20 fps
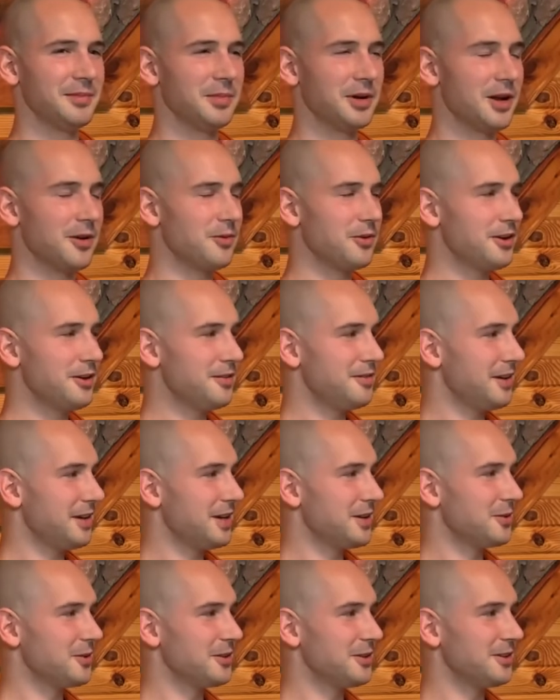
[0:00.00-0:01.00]
But I wonder if
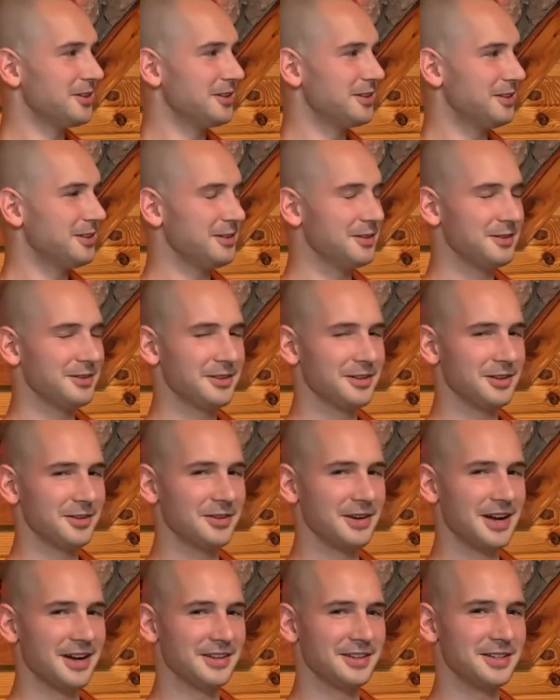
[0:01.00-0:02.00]
anyone
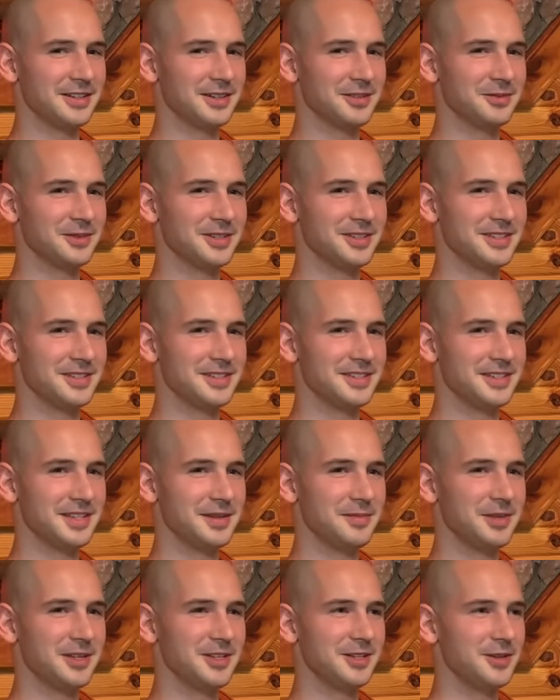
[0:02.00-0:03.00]
around here would see
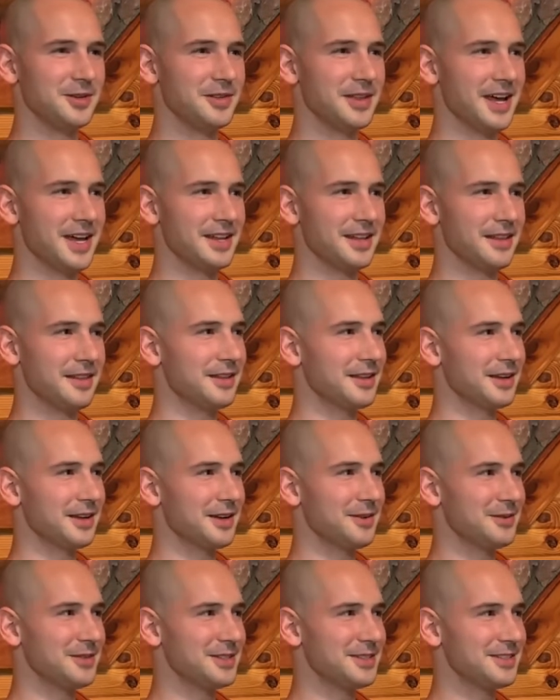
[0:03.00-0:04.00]
me do that and think
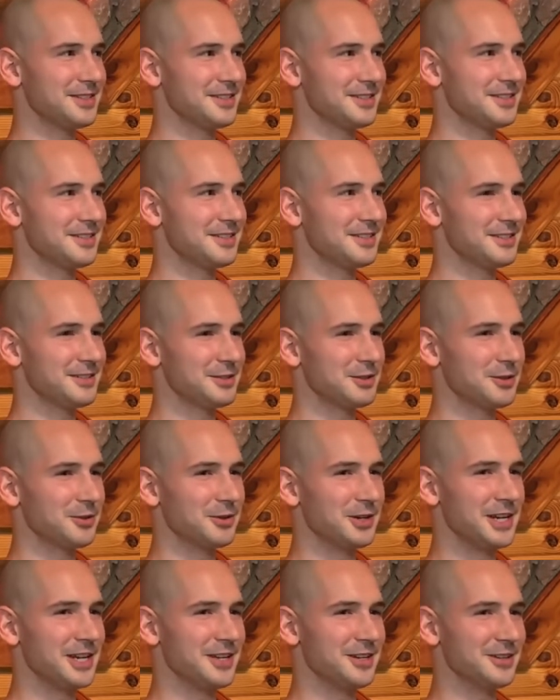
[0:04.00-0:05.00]
I was
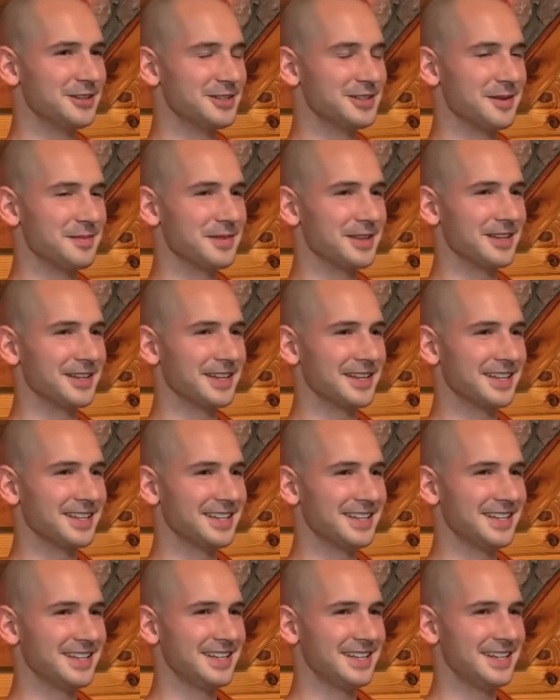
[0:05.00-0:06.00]
greedy or something.
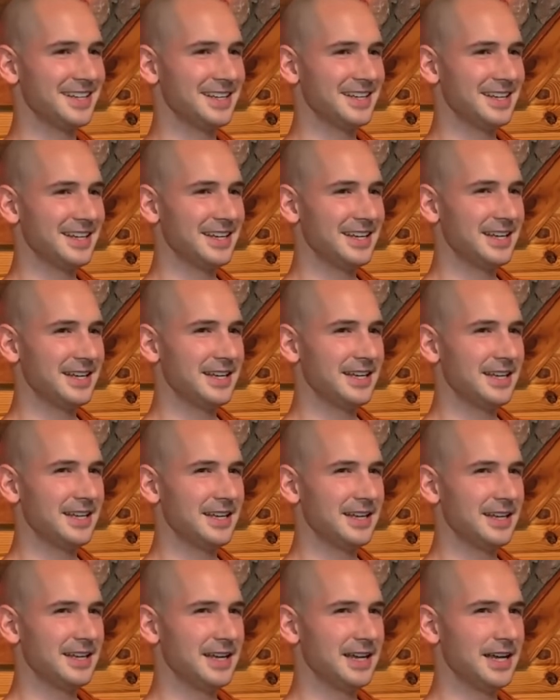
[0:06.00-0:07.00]

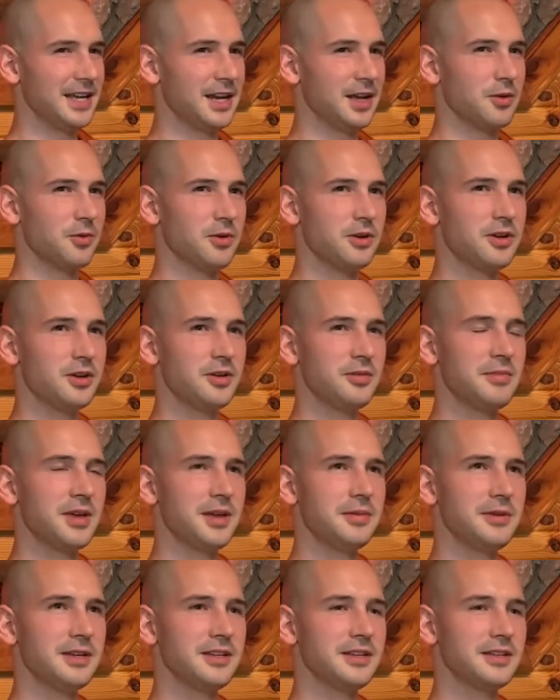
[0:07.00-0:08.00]
And I wonder,
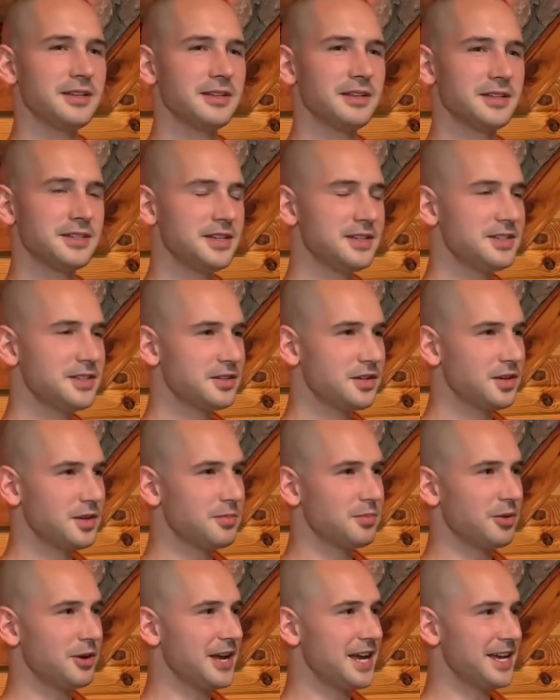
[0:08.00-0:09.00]
maybe this is a
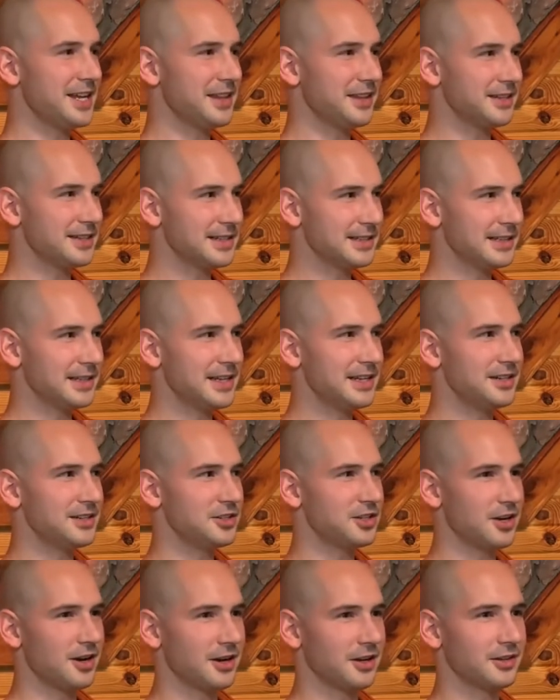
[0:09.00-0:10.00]
good brand, this Lindt
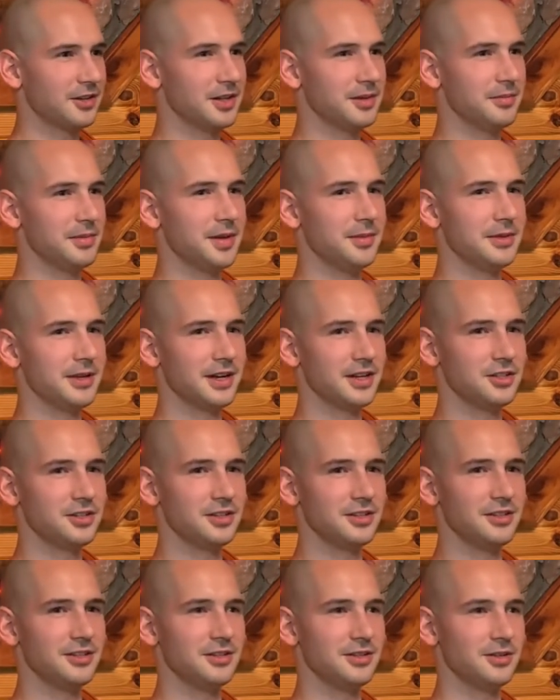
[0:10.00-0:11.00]
chocolate. Maybe I
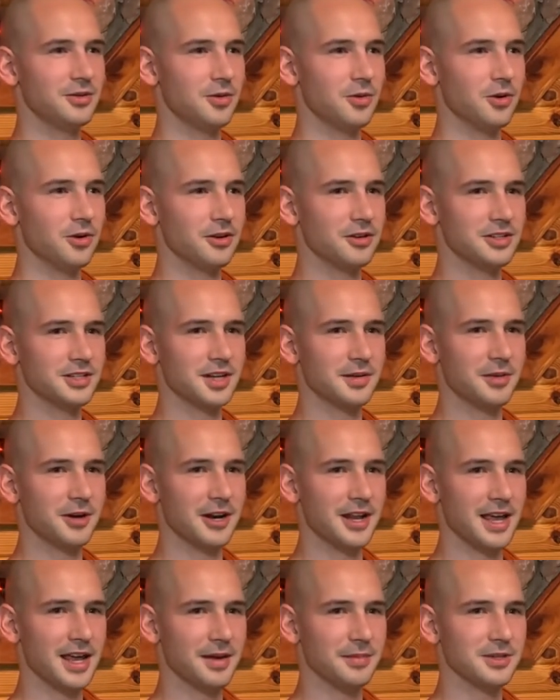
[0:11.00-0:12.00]
should order some
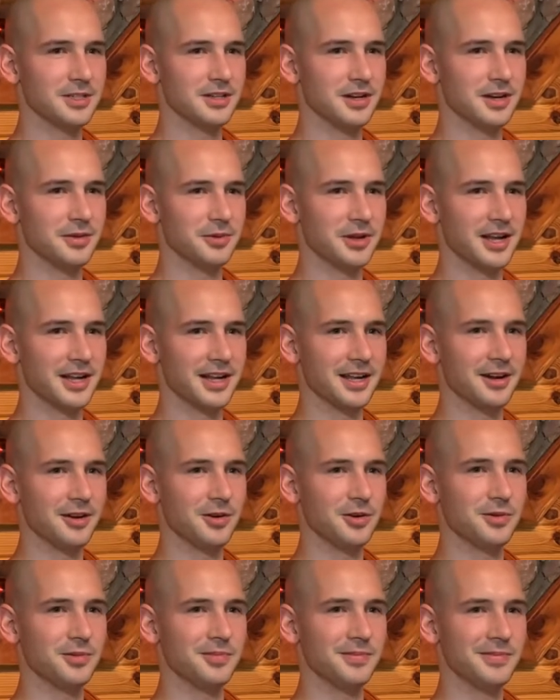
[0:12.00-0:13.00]
on Amazon when I get
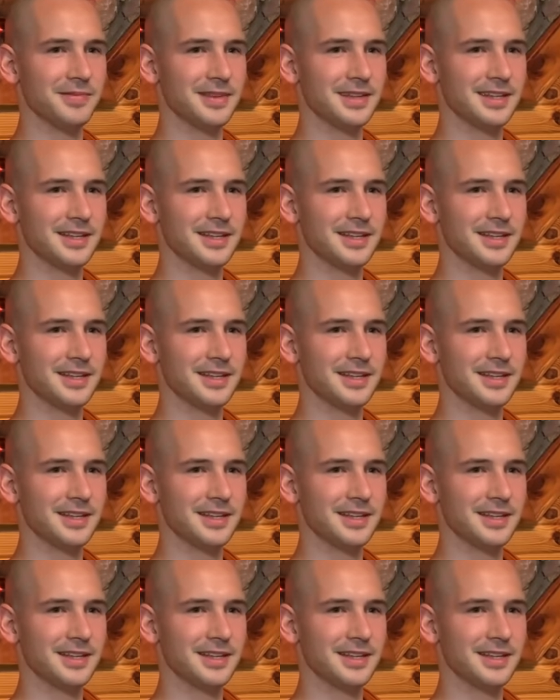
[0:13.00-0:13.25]
home.